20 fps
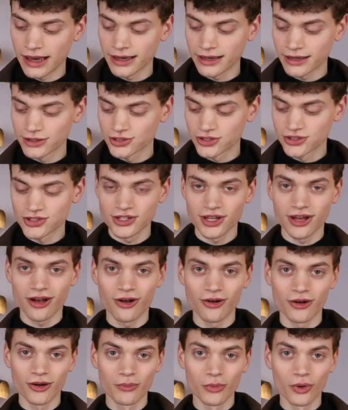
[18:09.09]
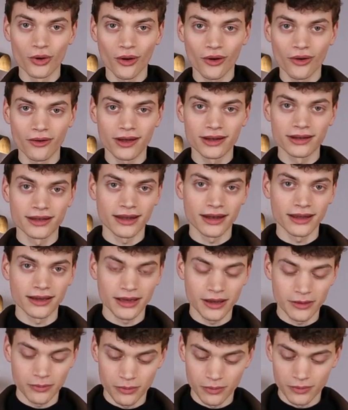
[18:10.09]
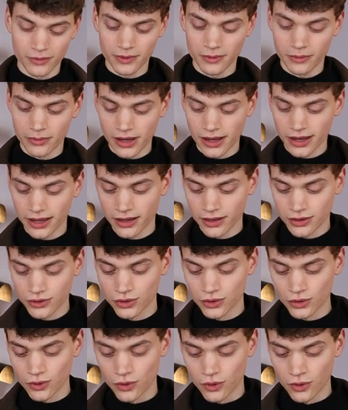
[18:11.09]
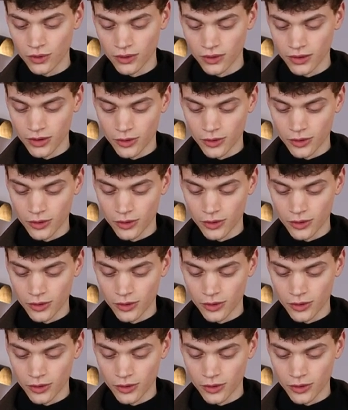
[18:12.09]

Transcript: I can just sell a mug and then I can buy a new